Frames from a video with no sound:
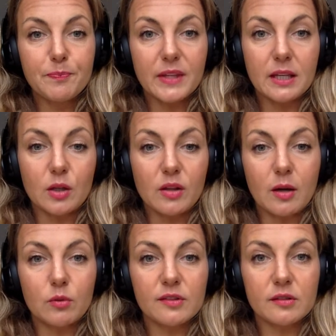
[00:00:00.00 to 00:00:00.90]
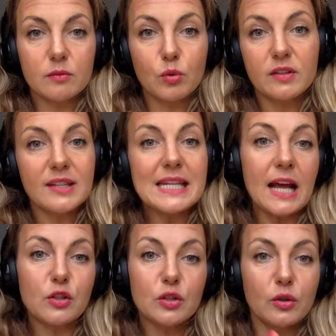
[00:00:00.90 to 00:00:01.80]
that was a
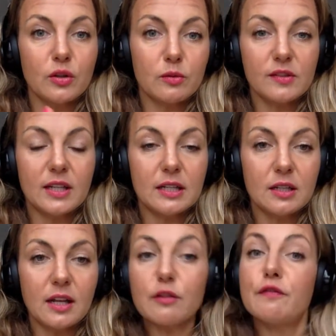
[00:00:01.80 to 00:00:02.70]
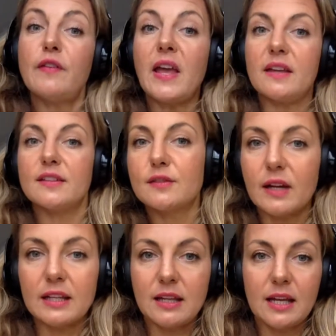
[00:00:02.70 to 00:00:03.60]
natural, there was like another phase,
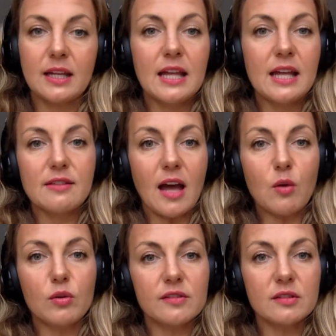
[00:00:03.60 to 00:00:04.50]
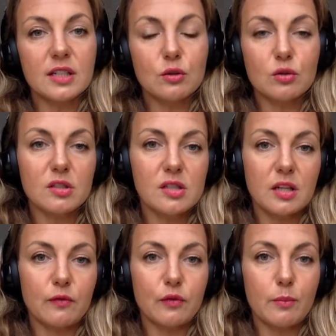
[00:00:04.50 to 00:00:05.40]
right? Like that wasn't
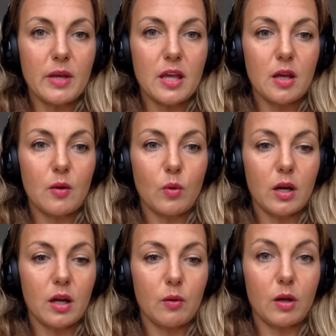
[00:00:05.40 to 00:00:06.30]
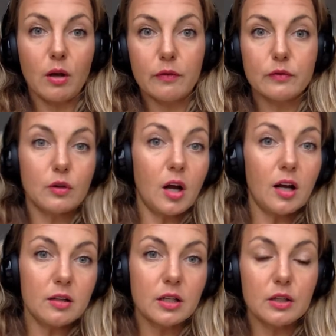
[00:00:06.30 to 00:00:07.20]
interesting for me when I went off to
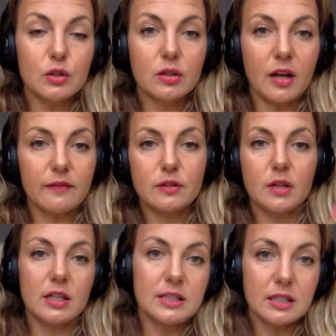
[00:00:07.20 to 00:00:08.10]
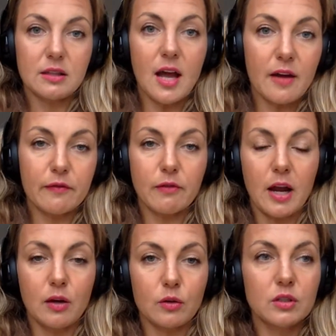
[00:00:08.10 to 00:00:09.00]
college. After I did that
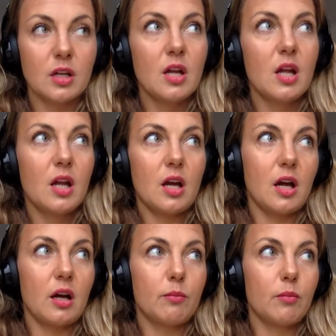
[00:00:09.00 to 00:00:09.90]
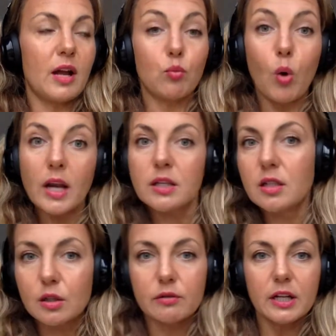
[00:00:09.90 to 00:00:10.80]
round, I wanted
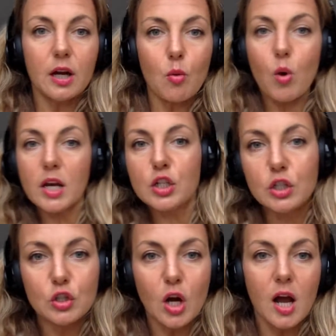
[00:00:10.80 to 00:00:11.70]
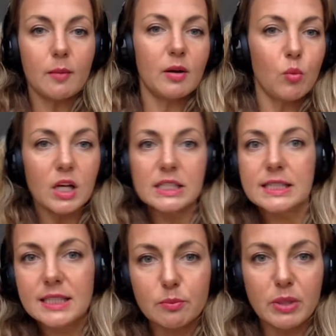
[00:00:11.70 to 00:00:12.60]
a career, I wanted a job, I wanted
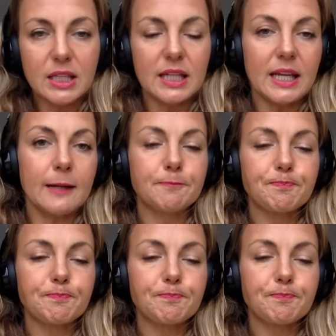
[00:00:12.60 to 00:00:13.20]
stability.